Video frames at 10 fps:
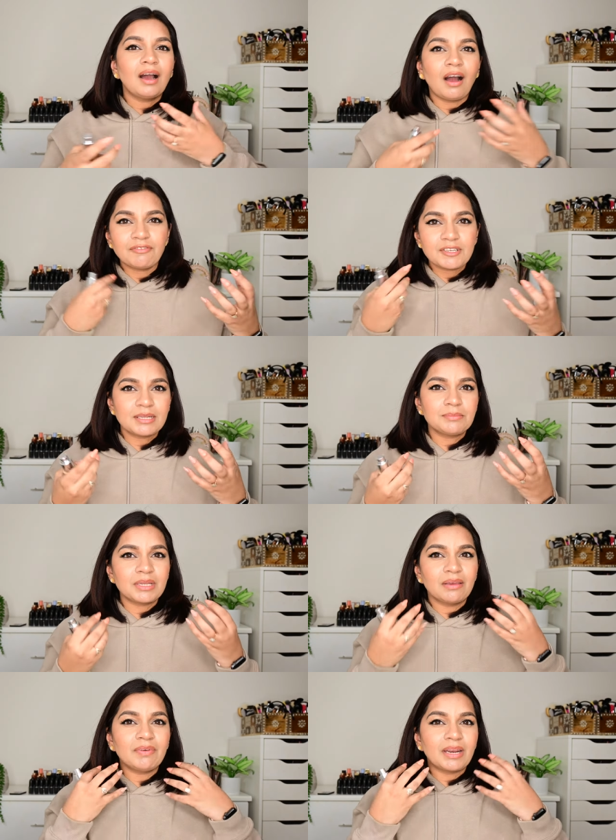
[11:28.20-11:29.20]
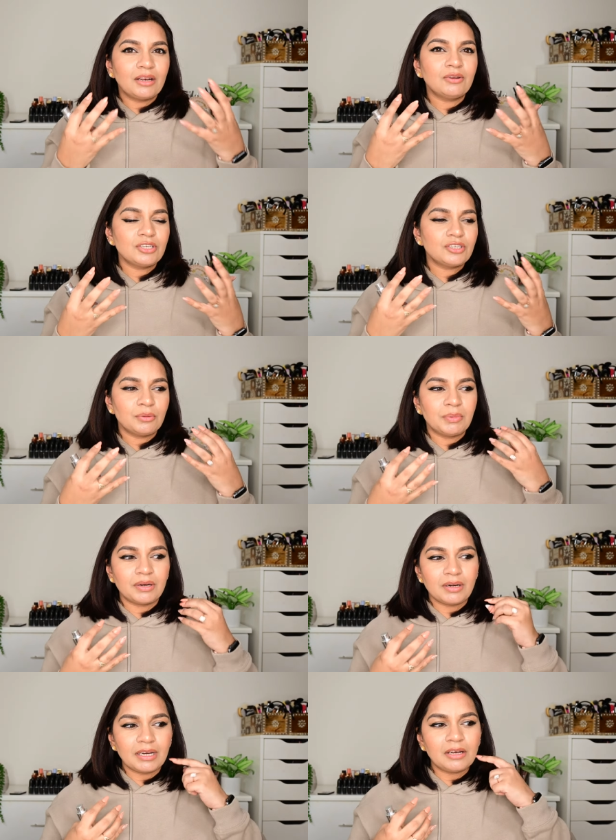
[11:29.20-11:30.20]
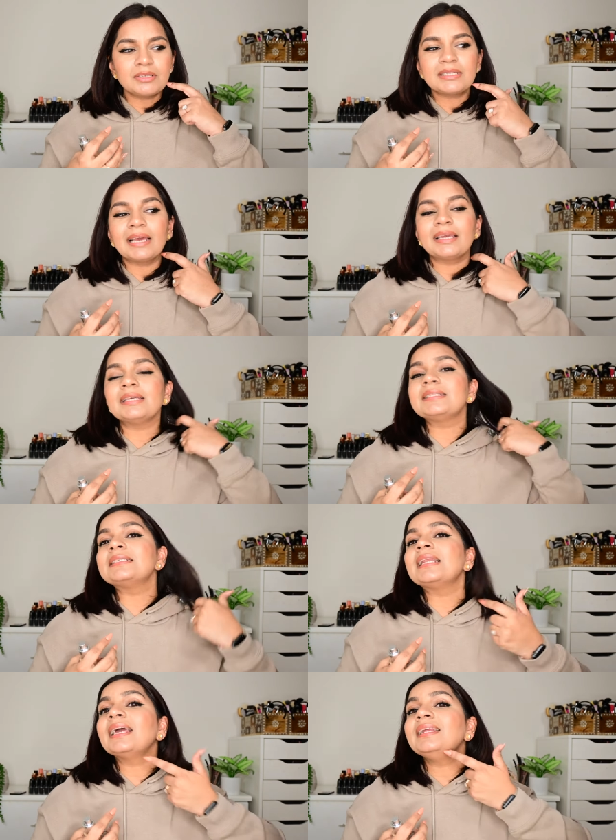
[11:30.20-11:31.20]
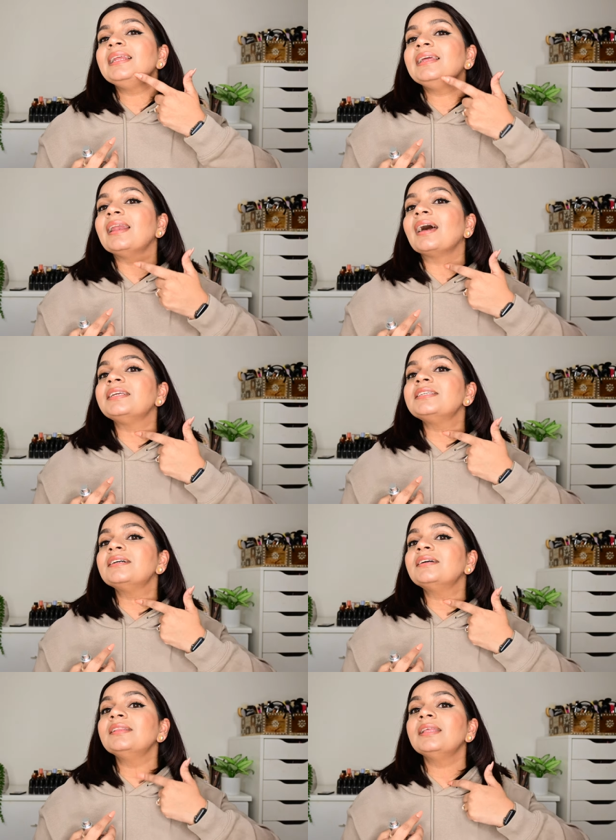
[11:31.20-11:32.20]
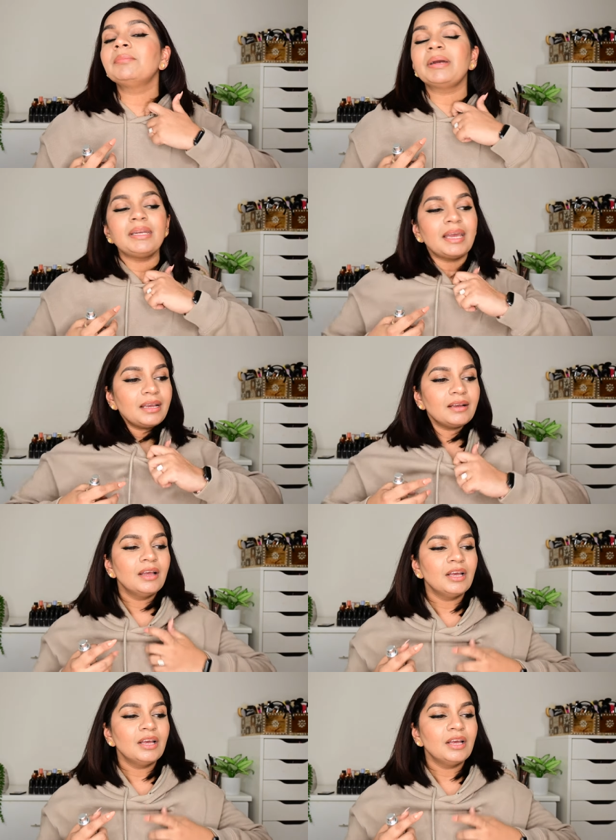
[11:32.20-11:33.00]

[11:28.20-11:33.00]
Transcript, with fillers: After some time, when I look into the mirror, it looks like it's slightly lighter than my neck.